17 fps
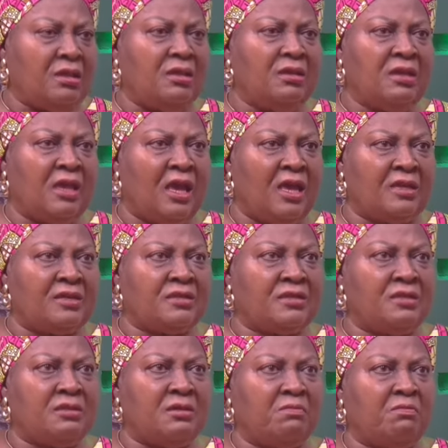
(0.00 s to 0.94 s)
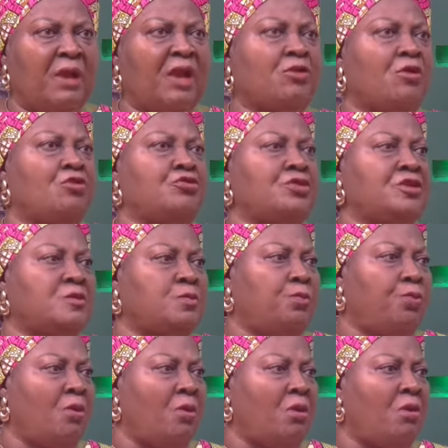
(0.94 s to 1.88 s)
Yes, my country is
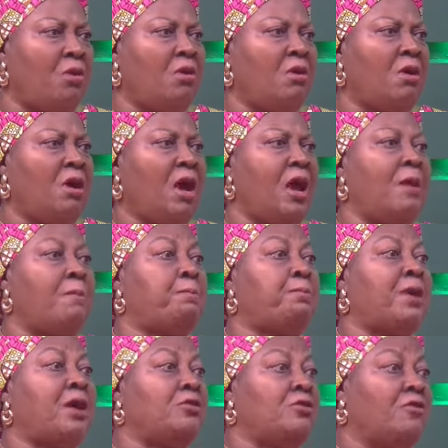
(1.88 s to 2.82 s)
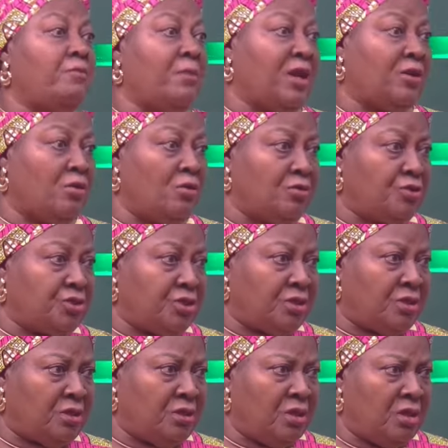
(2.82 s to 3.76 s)
poor. I'm proud of my
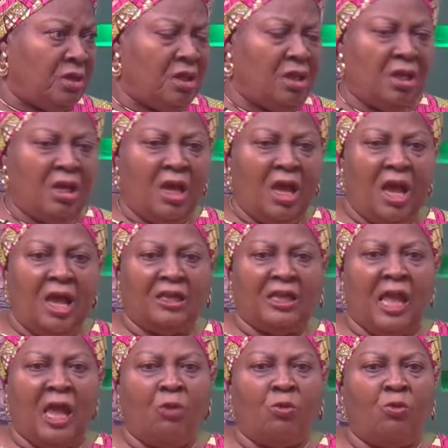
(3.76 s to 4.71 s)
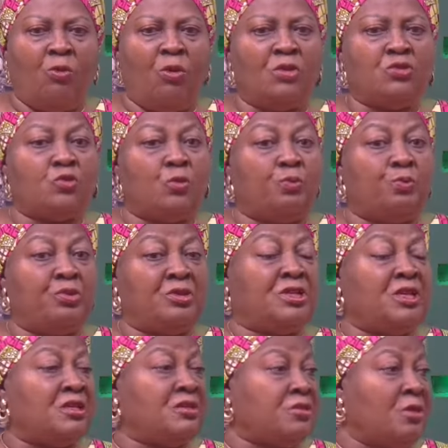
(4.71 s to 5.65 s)
country. And I want to
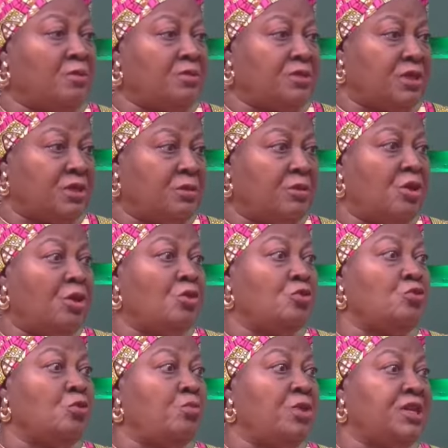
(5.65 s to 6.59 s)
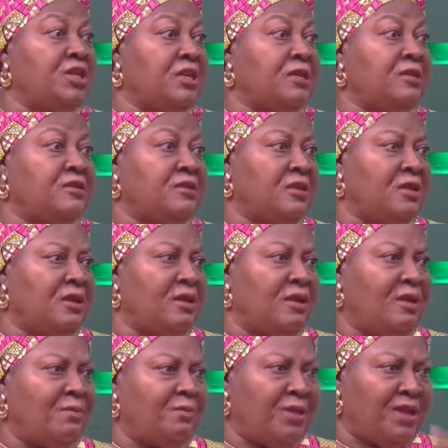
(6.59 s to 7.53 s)
put in something to make it
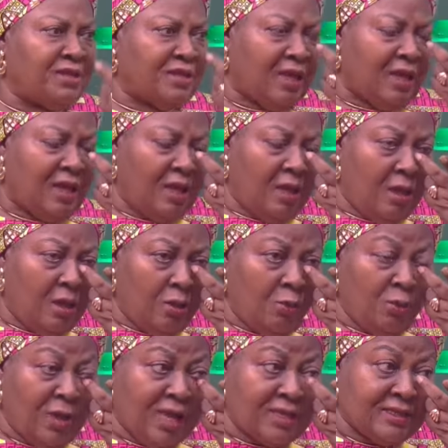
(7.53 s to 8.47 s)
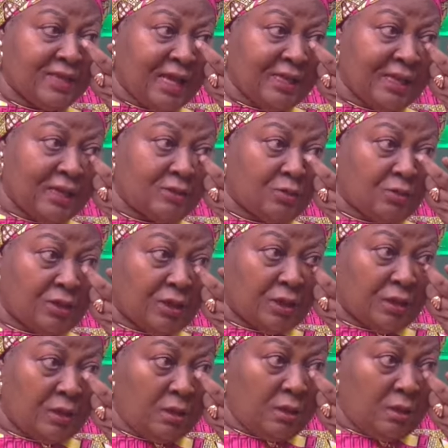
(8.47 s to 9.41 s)
better. Where is Ghana today?
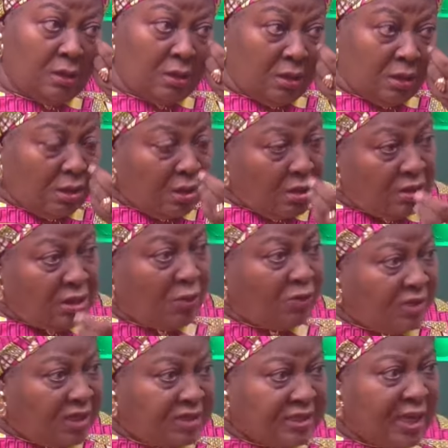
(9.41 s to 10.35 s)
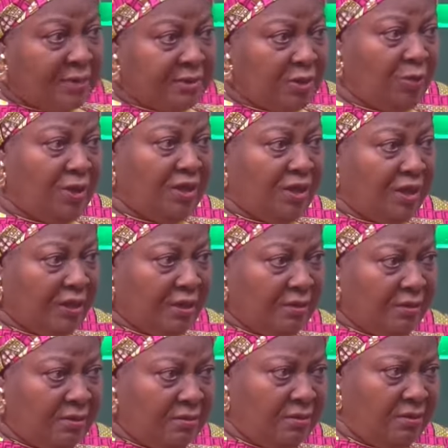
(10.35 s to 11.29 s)
There was a time they were here.
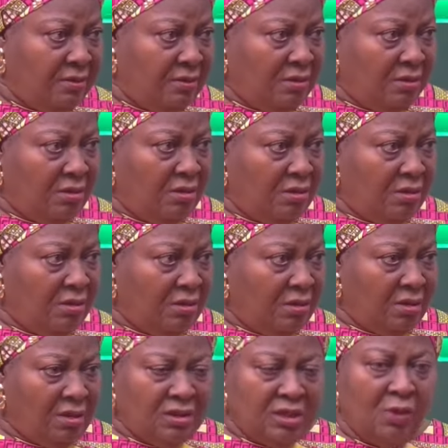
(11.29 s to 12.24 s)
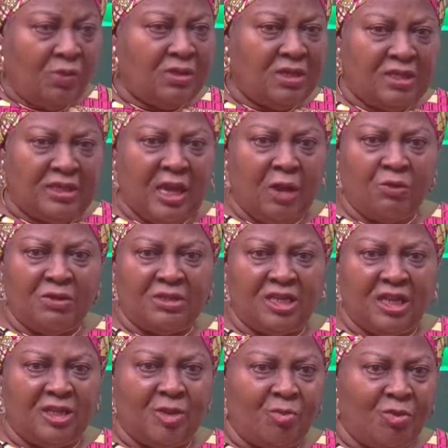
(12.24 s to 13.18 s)
Mm-hmm. There was a time we
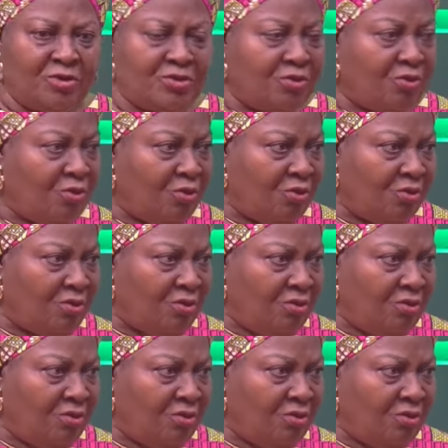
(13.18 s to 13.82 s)
said they must go.